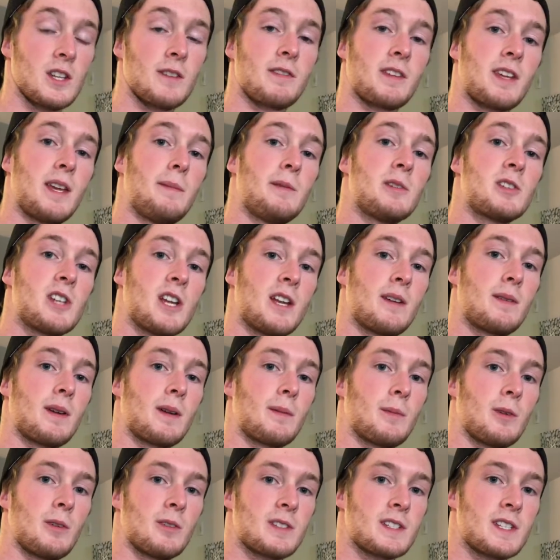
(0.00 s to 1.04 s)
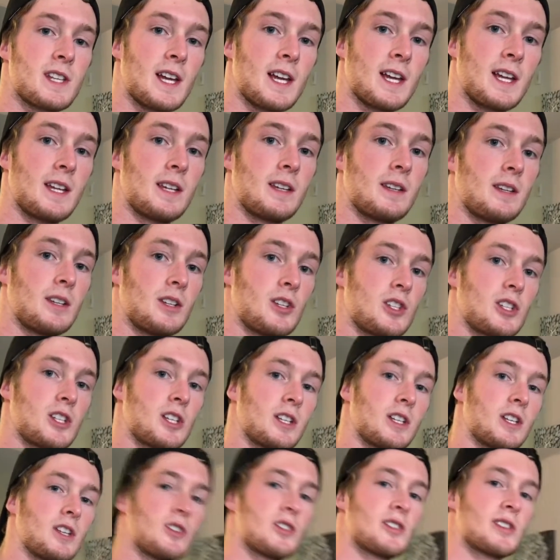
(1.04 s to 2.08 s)
if you keep your chainring bolts tight, you
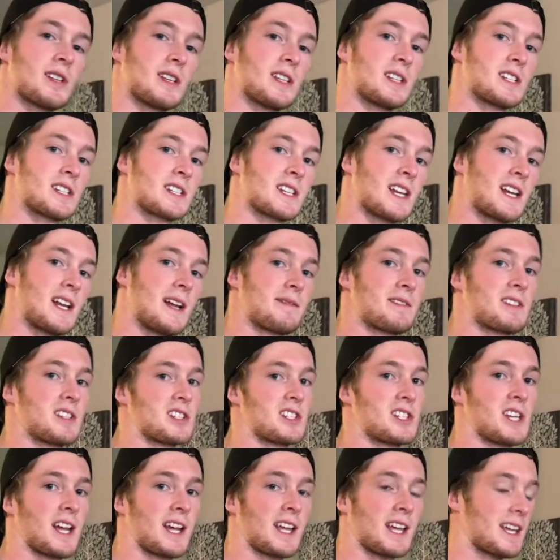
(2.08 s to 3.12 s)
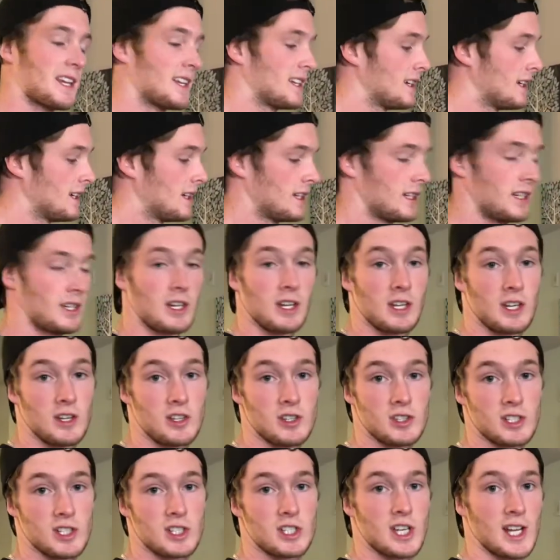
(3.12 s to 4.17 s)
should usually just kind of have to check it. You can
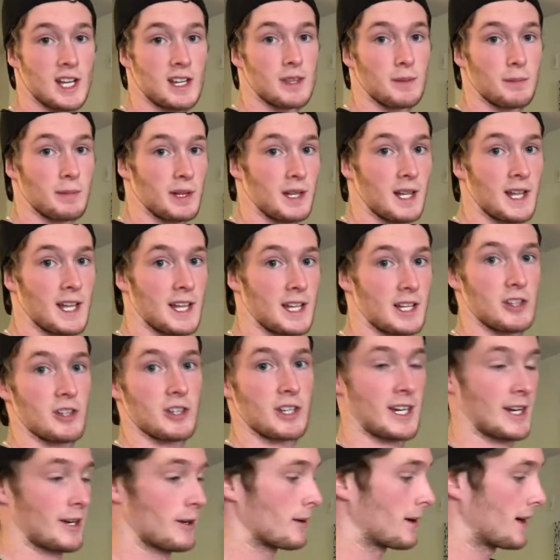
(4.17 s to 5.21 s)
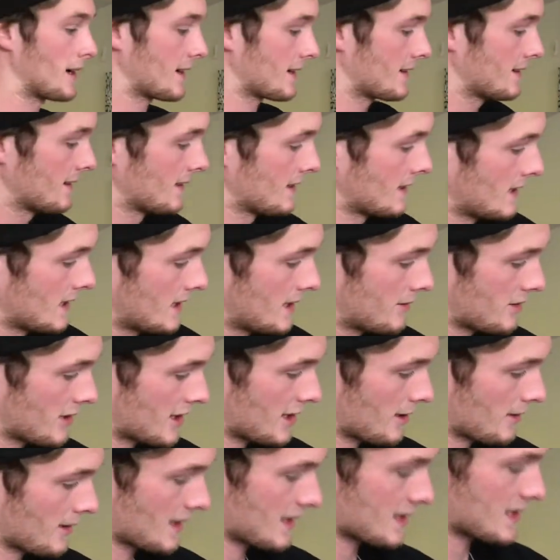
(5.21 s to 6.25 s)
usually check the play in your gear ring. If your
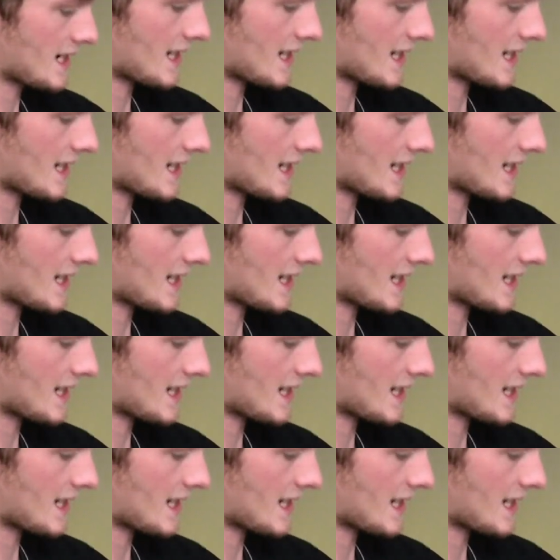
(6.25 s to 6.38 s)
gear ring is